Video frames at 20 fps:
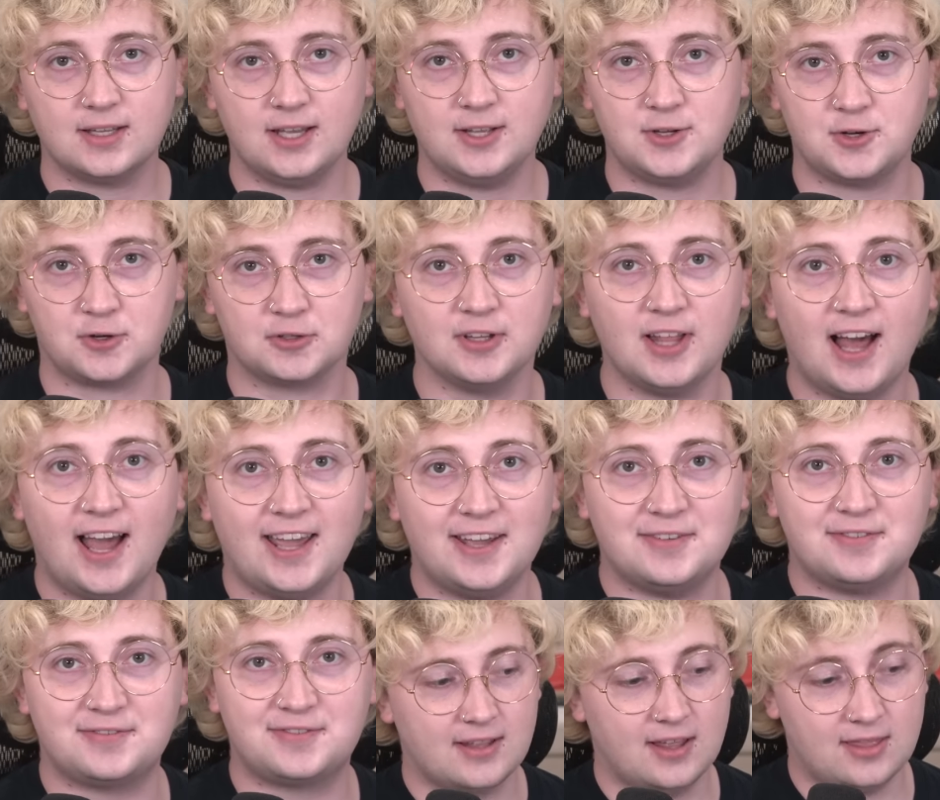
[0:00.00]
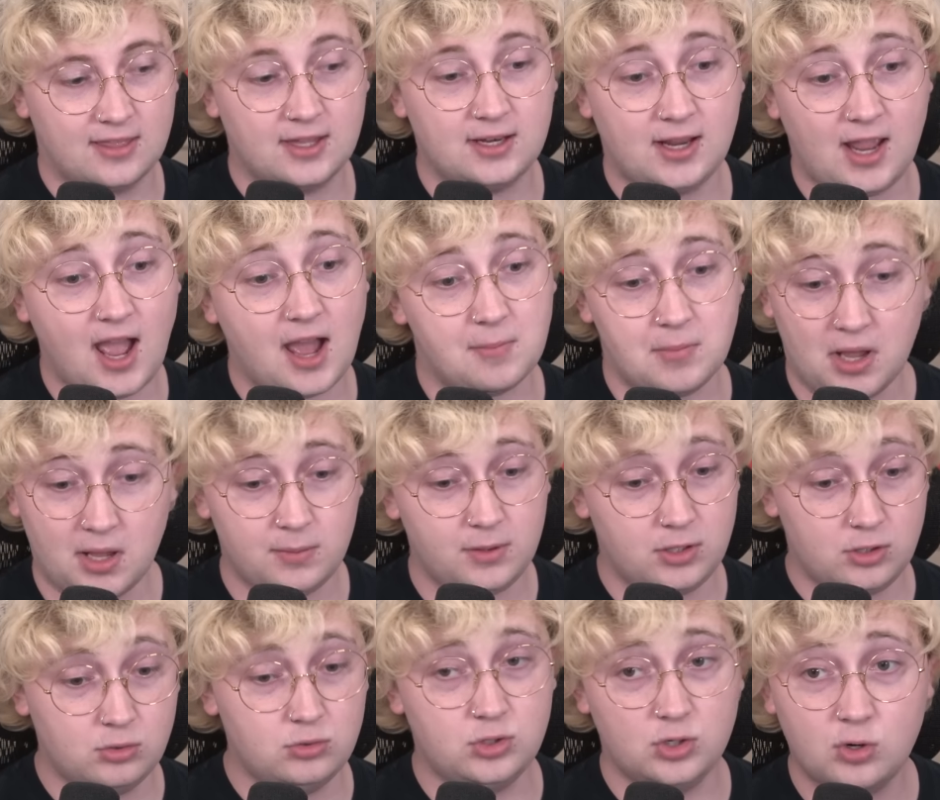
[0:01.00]
in your life, then yeah, maybe
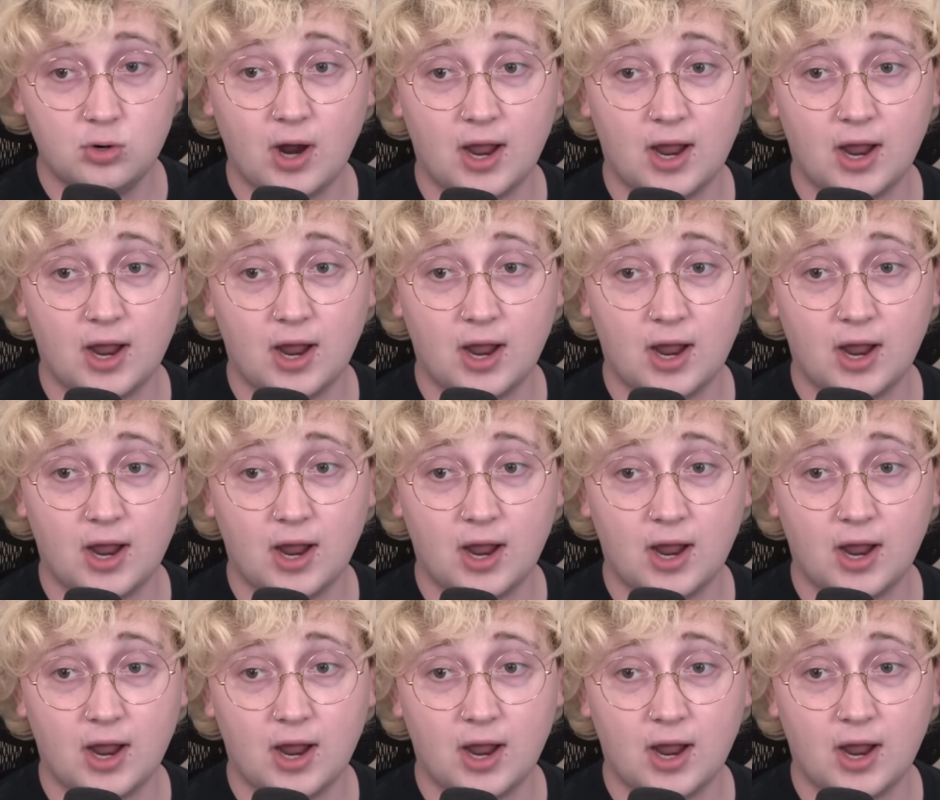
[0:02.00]
you do